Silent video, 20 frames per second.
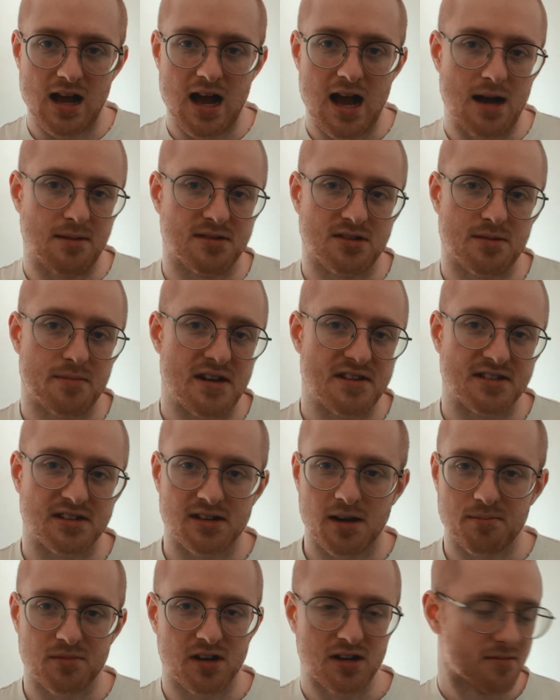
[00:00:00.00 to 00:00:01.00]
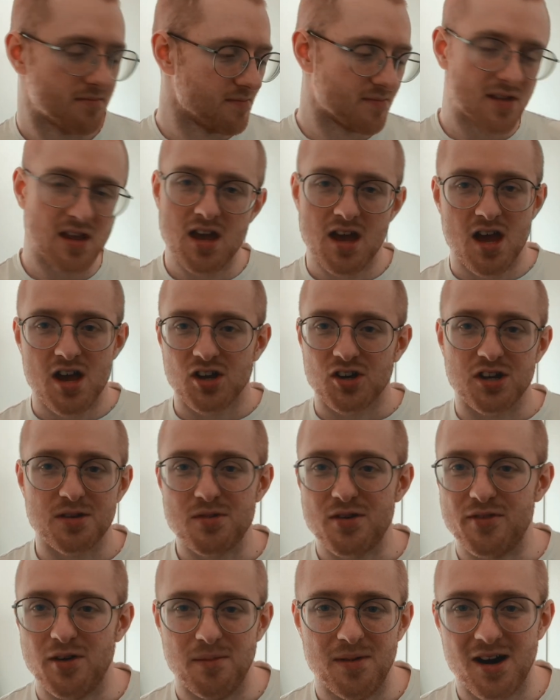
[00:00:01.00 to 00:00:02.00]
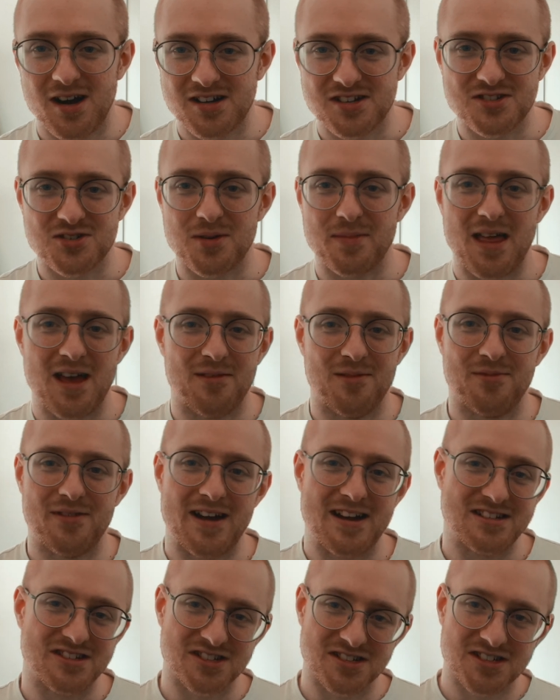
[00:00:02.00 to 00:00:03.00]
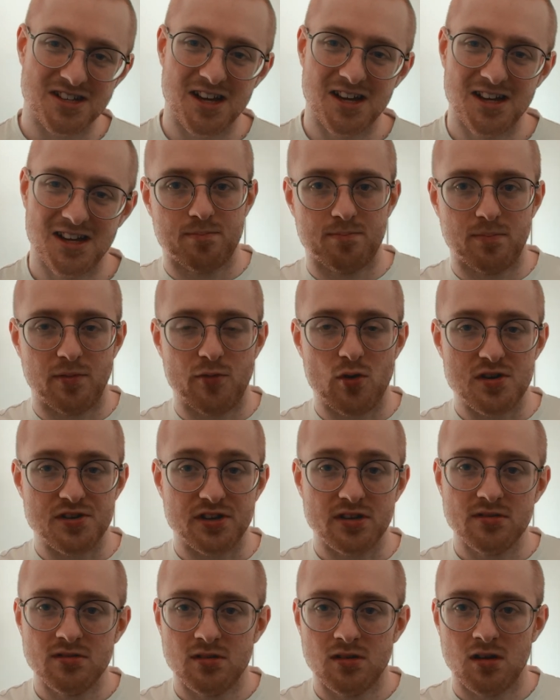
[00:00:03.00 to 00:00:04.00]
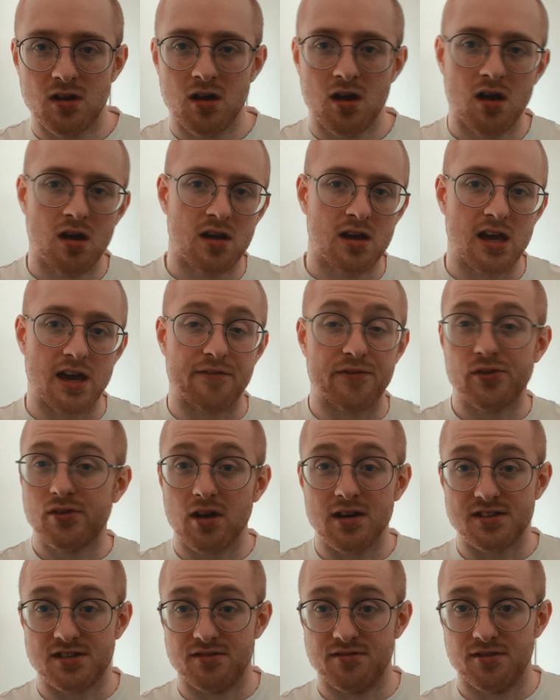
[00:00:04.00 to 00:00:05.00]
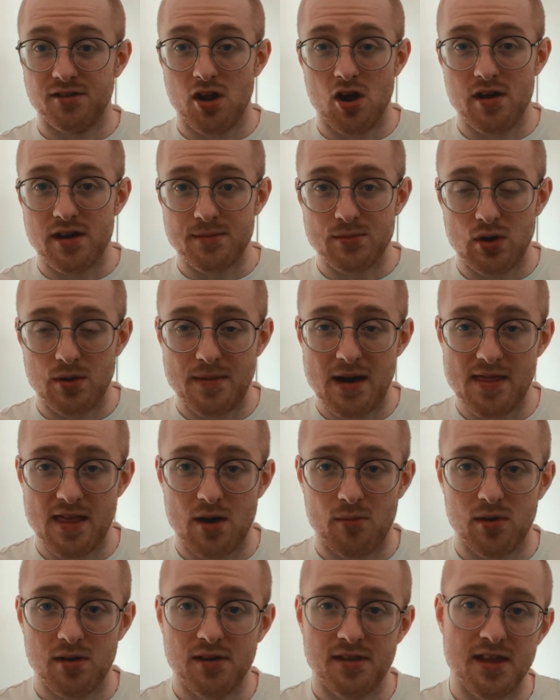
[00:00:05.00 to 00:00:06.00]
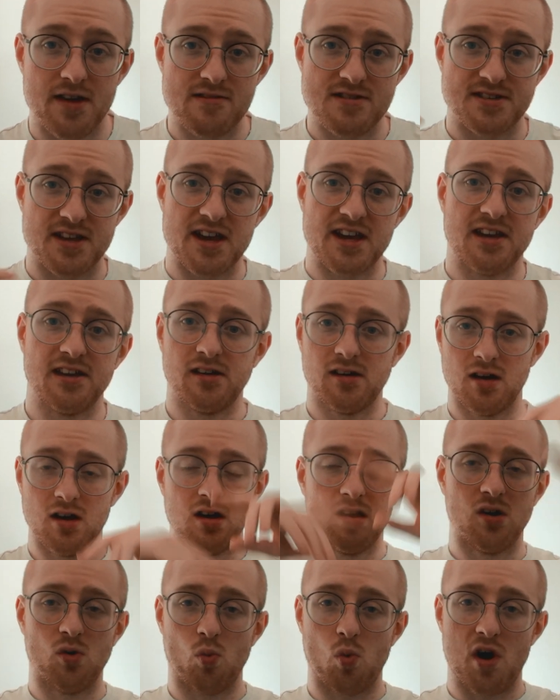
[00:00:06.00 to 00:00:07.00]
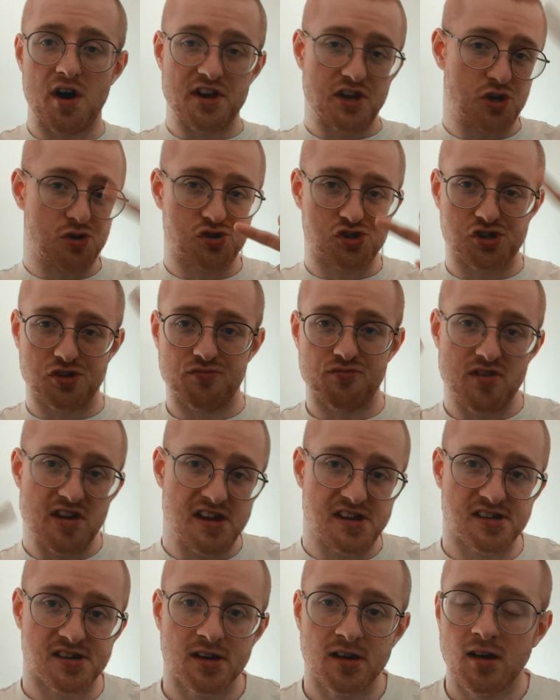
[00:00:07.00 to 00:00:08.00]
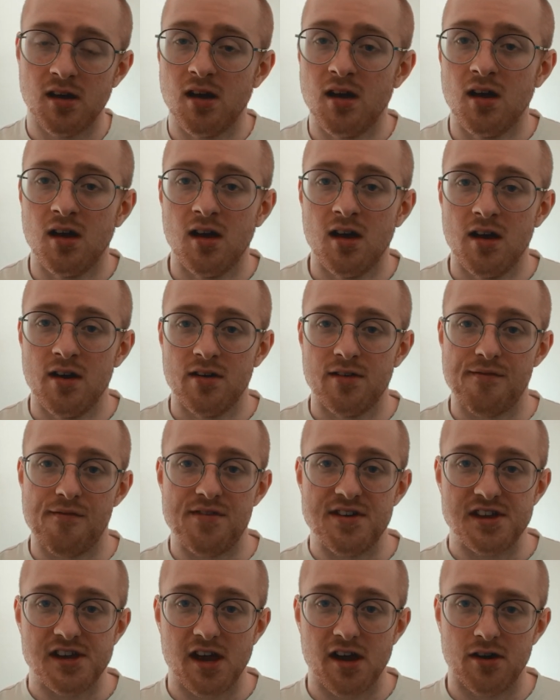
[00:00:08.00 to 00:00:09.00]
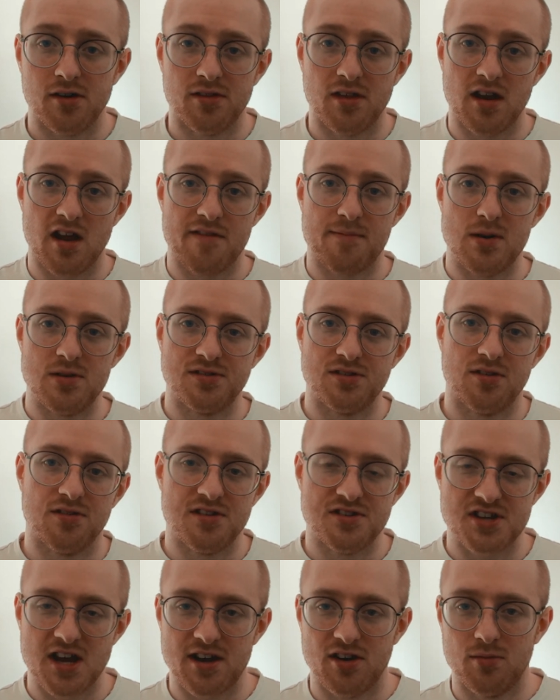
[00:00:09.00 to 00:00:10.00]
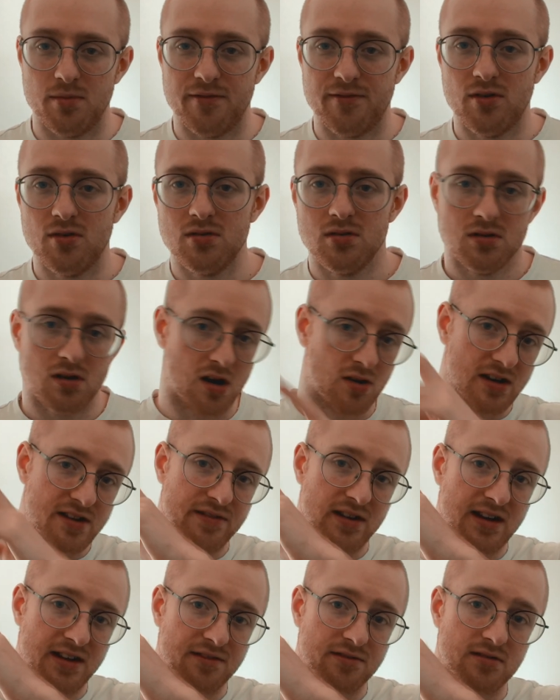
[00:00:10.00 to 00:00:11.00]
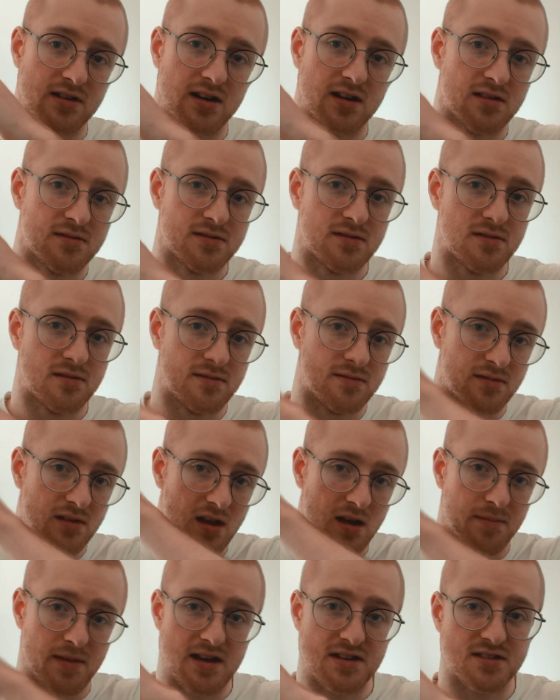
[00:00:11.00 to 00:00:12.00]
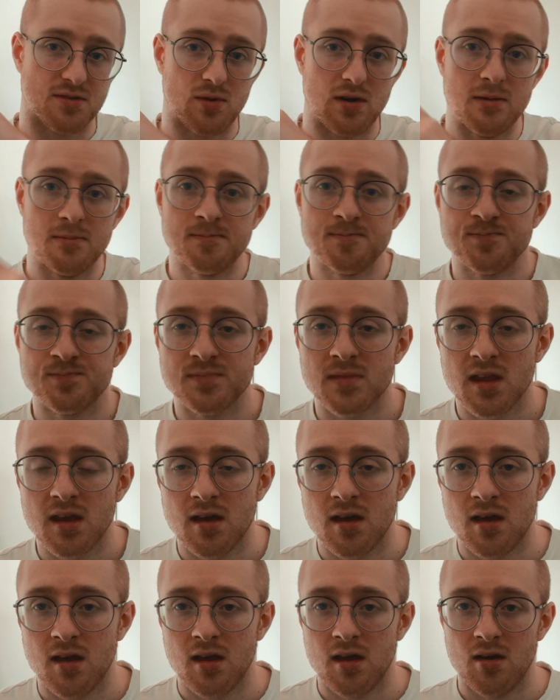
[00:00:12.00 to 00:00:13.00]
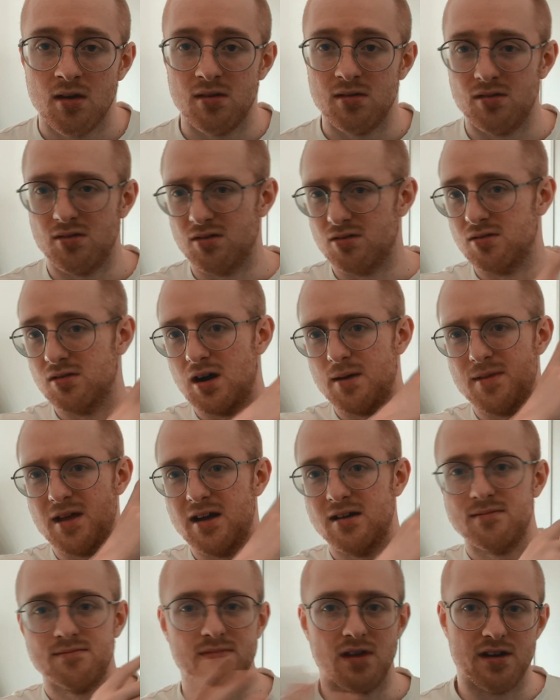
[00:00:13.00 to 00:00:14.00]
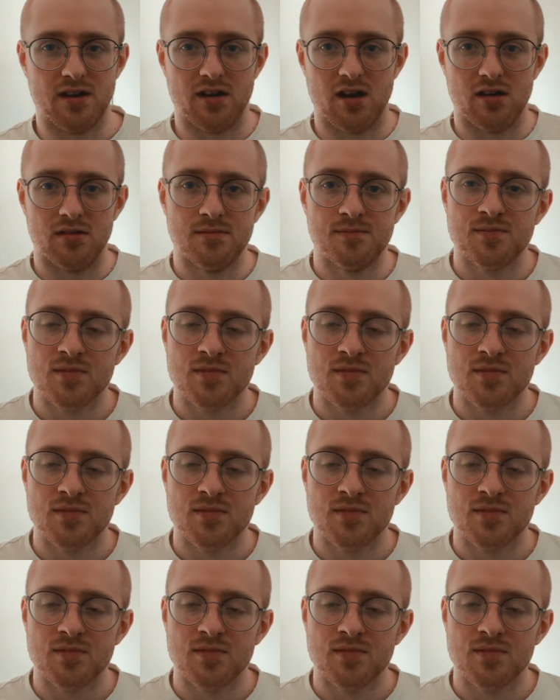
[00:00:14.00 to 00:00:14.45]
Absolutely amazing. I'm gonna move on. I could talk about that one for ages. Before I do, if you'd like to know any more about that one, there is a why you should read video that I've posted on the channel before. I'll leave a link for it up there somewhere. or up there, I don't know.